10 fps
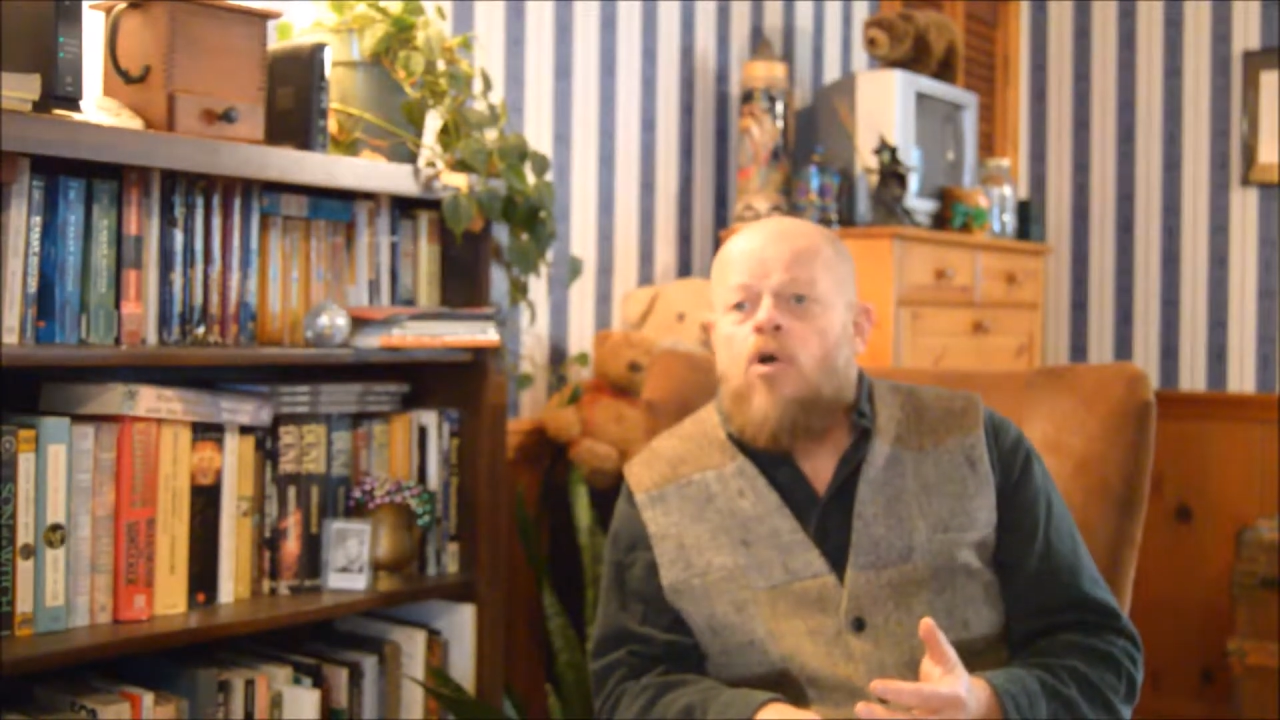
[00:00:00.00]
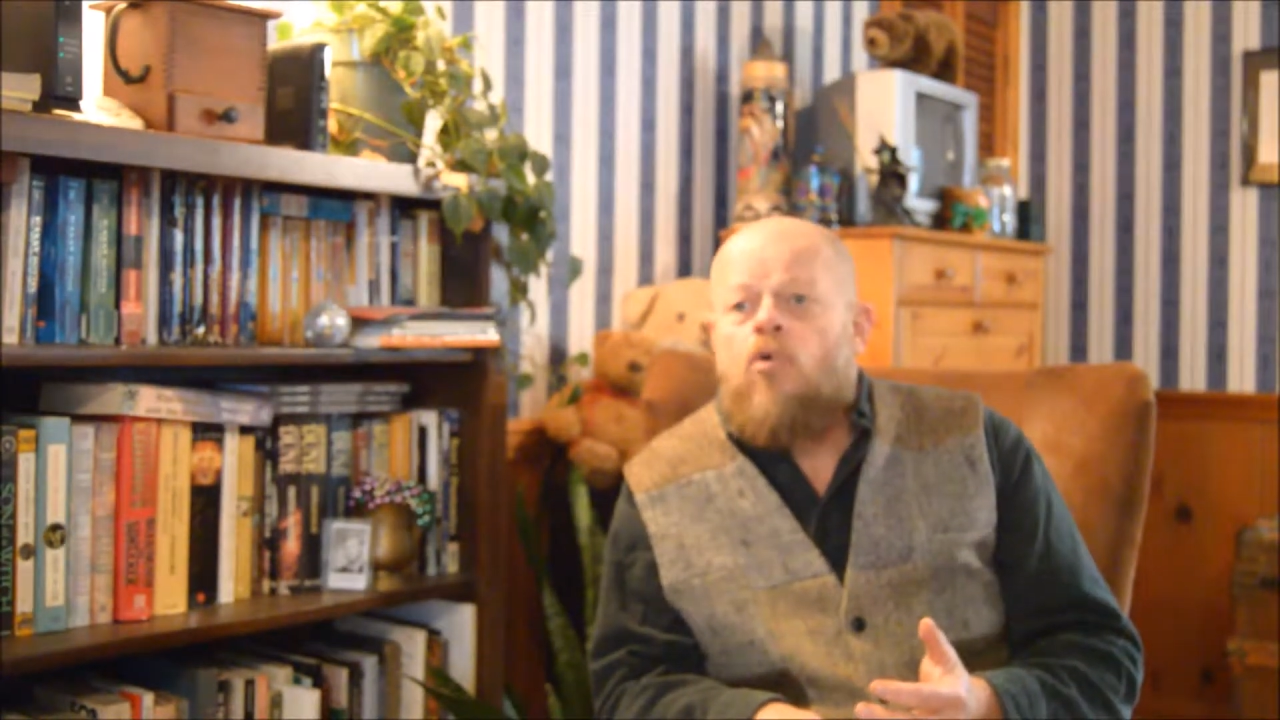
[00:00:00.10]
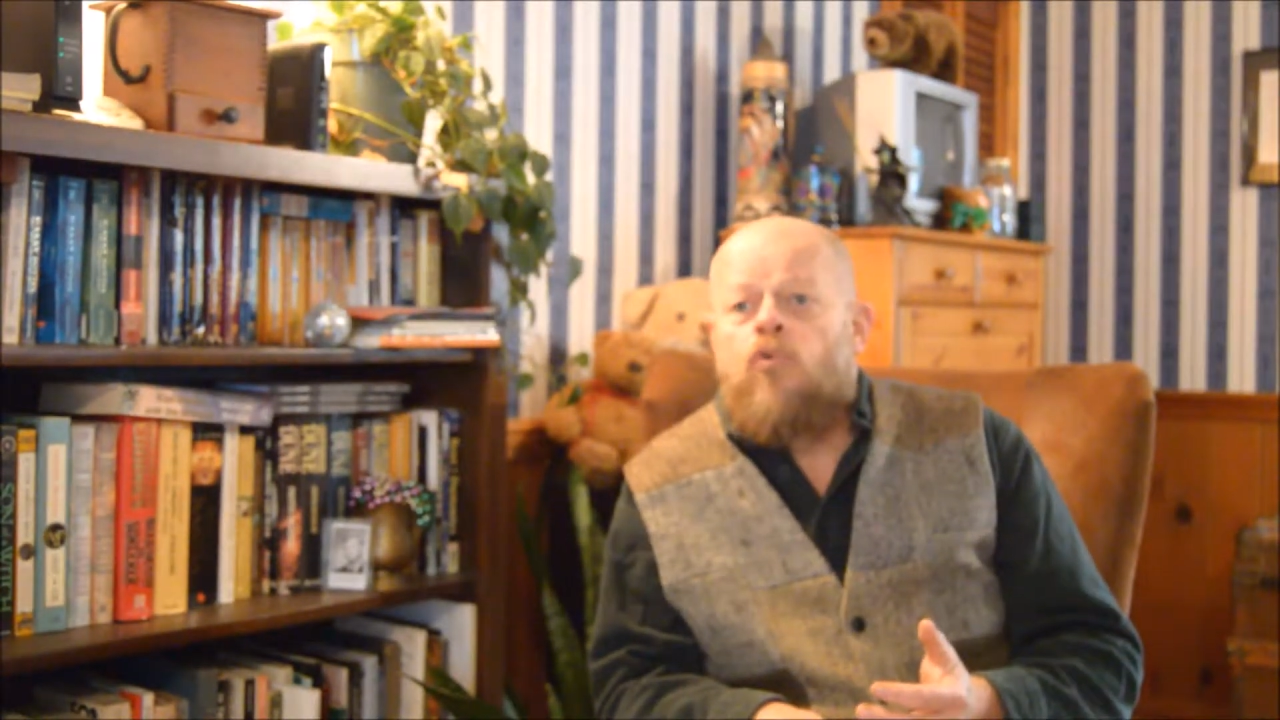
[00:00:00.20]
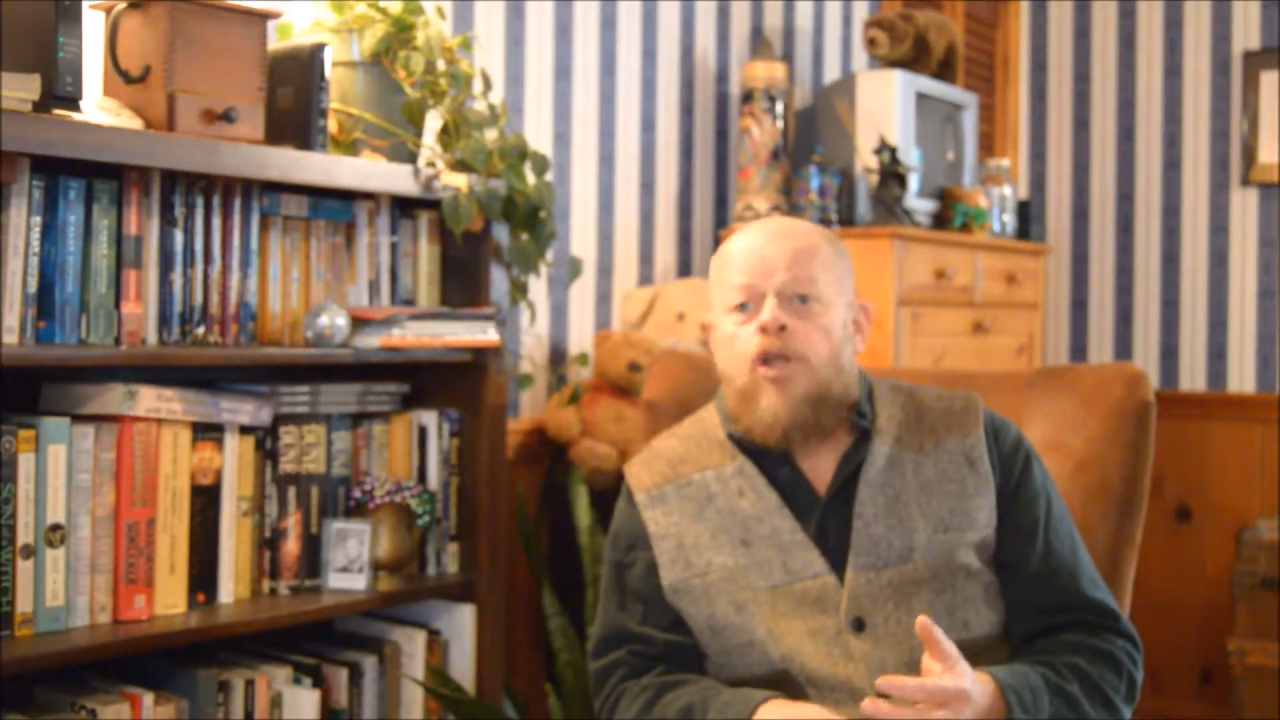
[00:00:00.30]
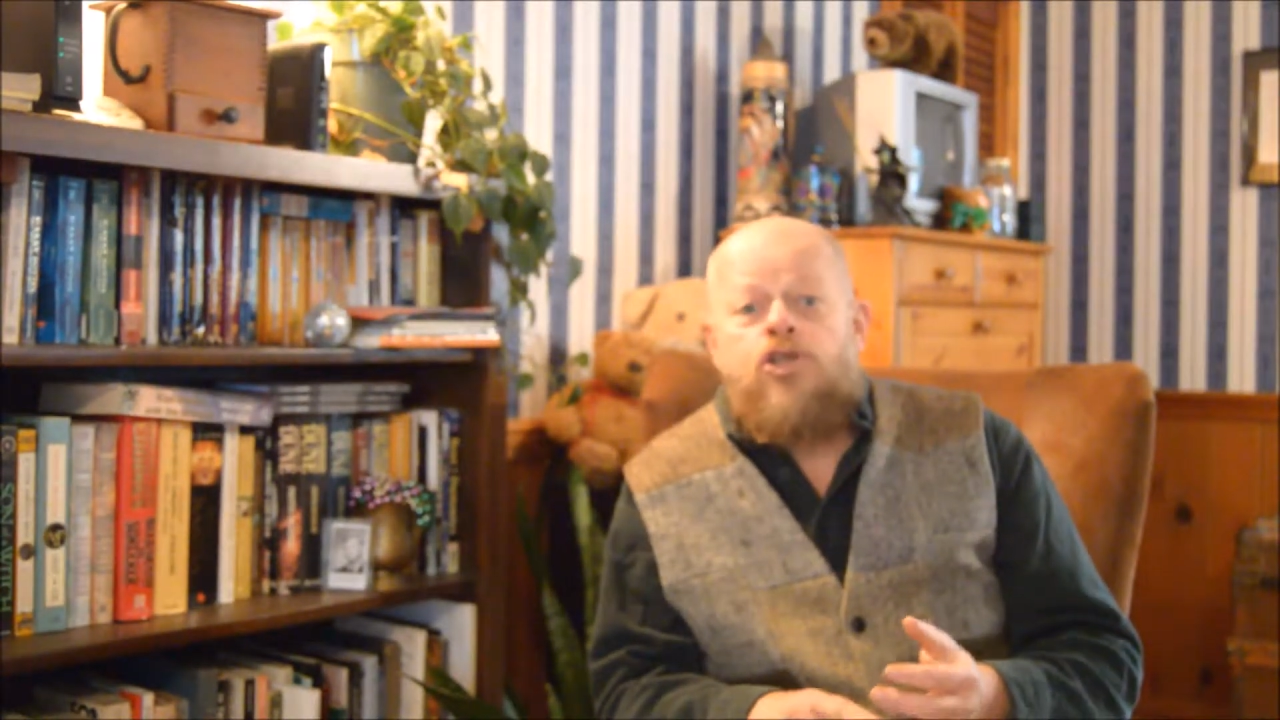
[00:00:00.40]

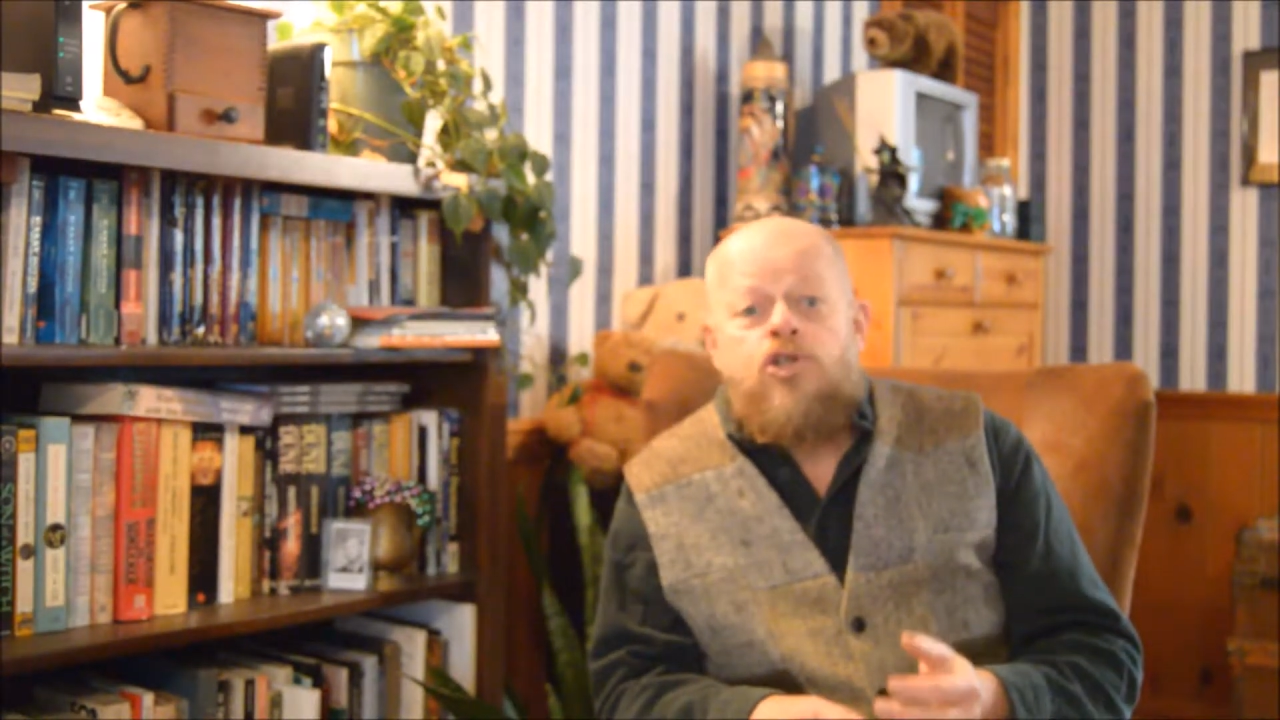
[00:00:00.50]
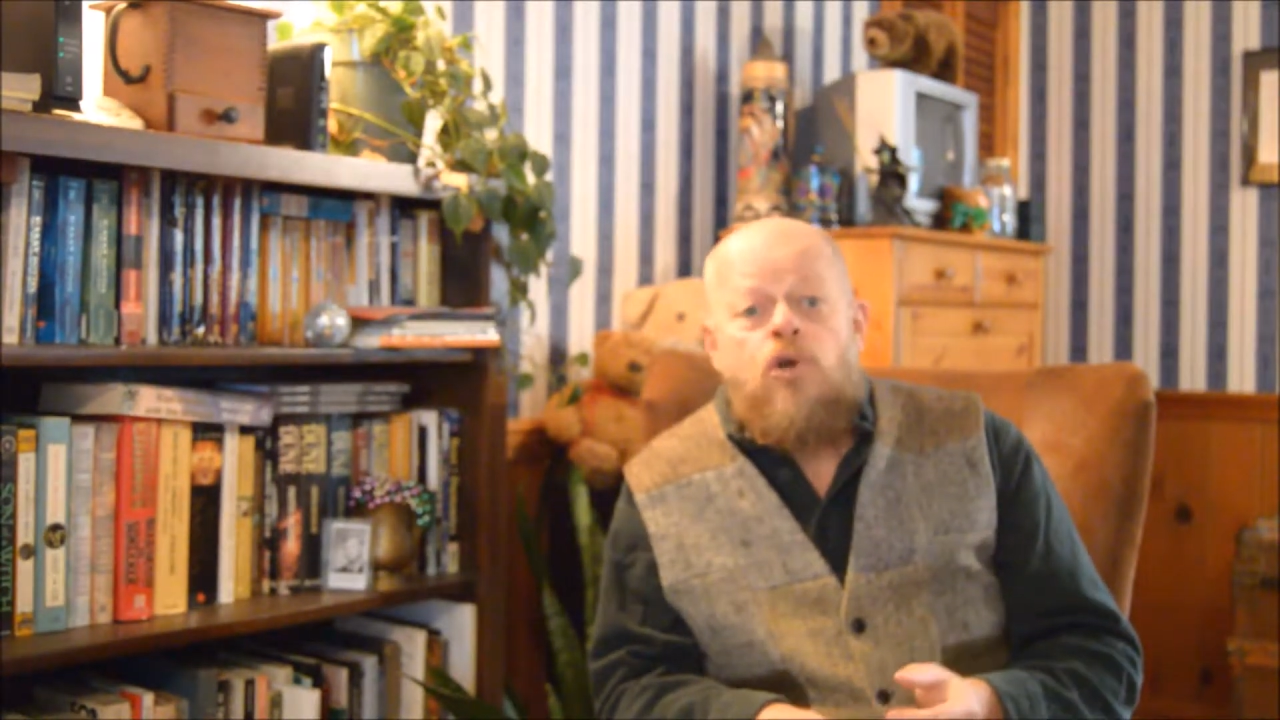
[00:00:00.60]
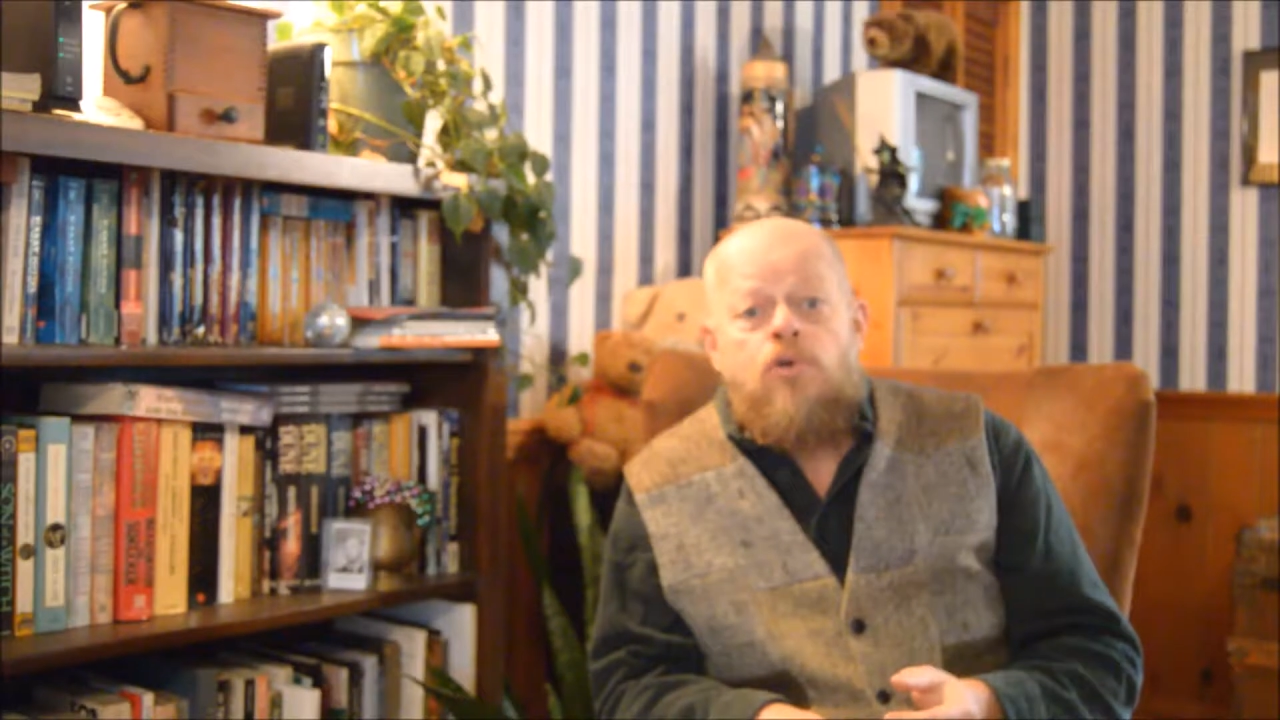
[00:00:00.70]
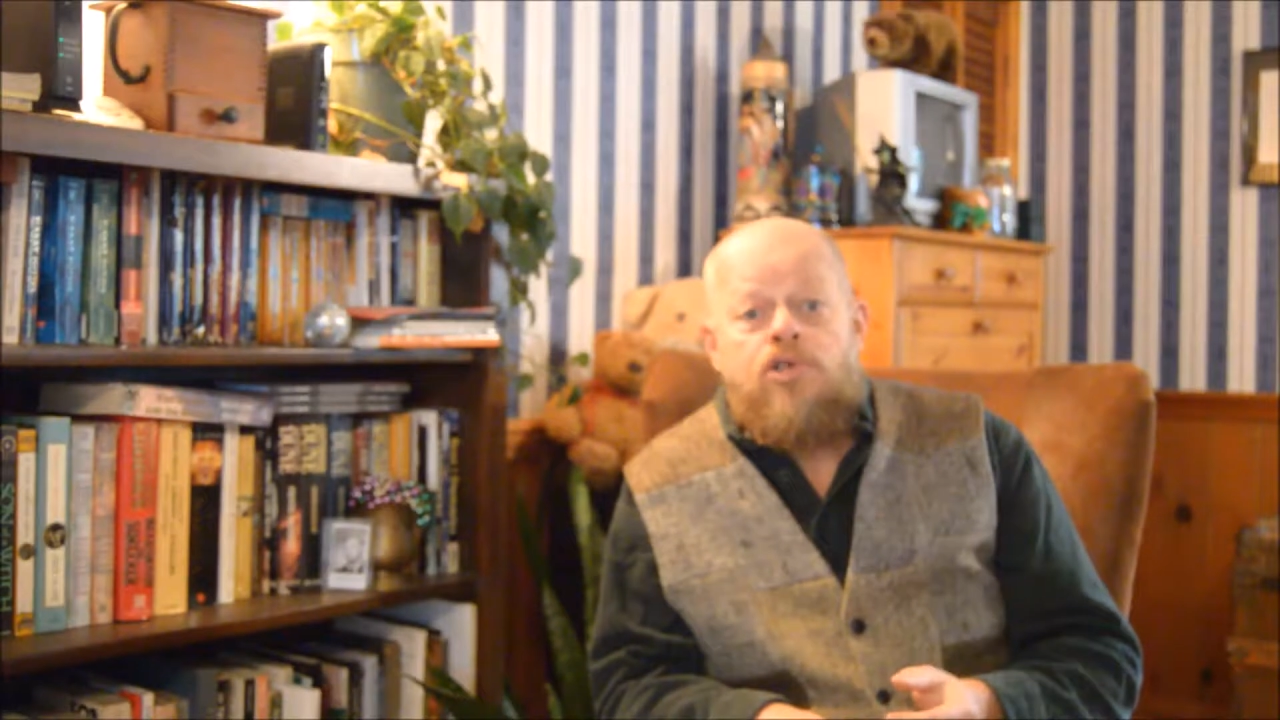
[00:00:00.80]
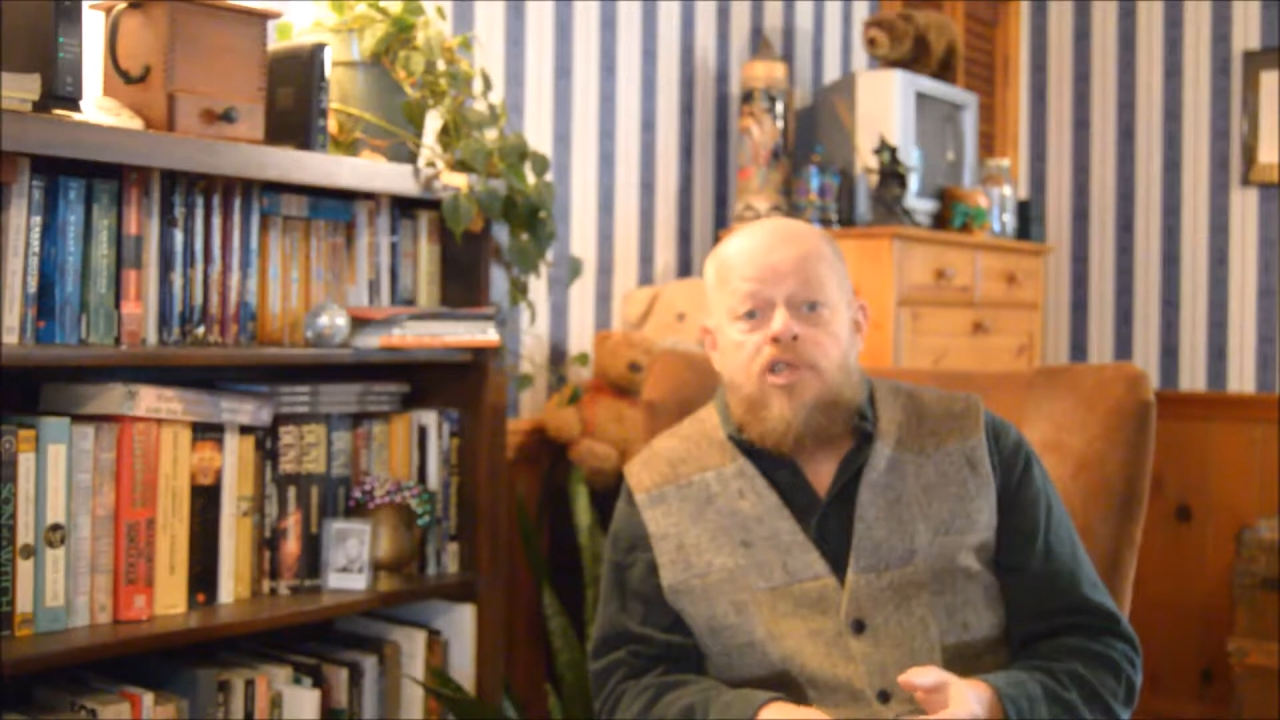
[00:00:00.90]

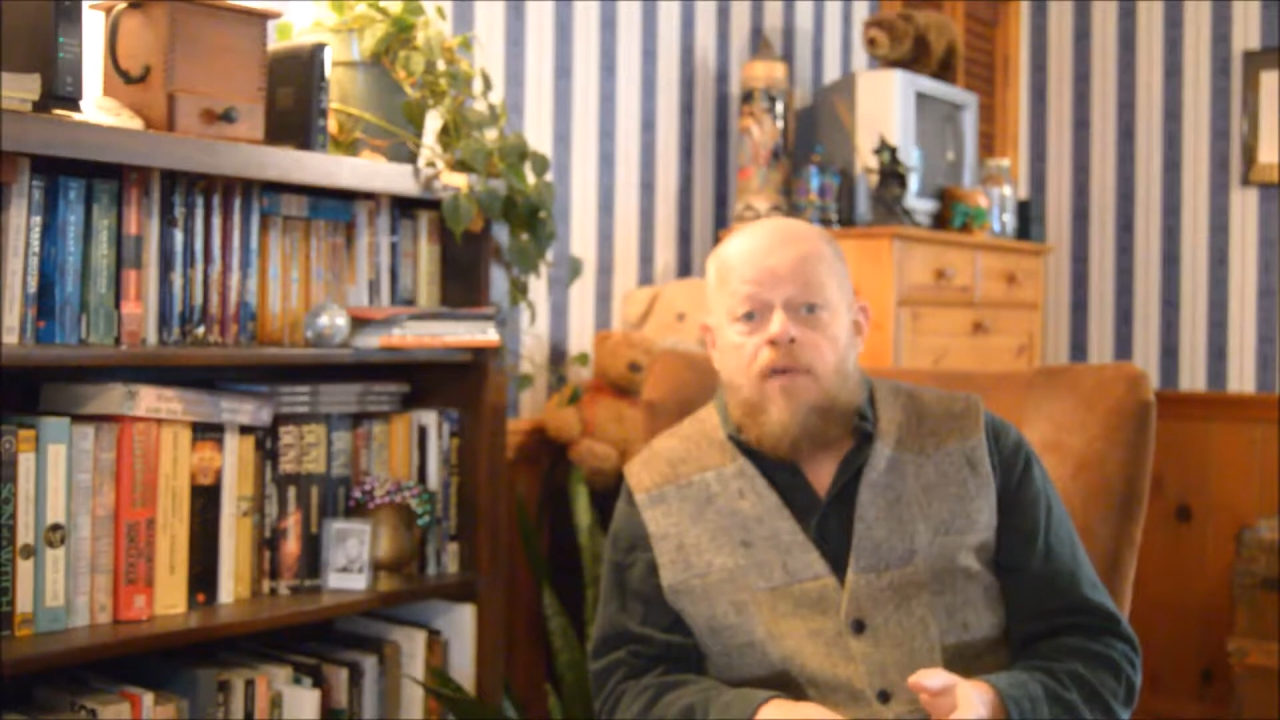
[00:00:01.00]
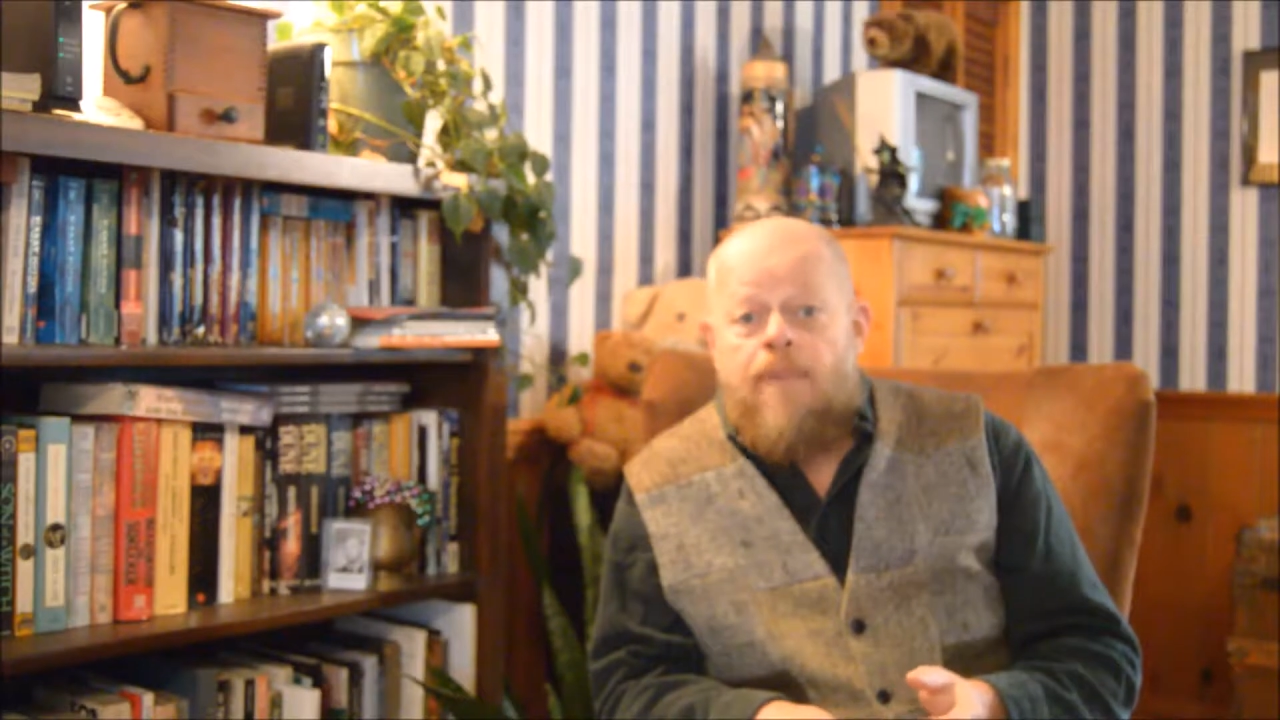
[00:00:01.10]
reduced the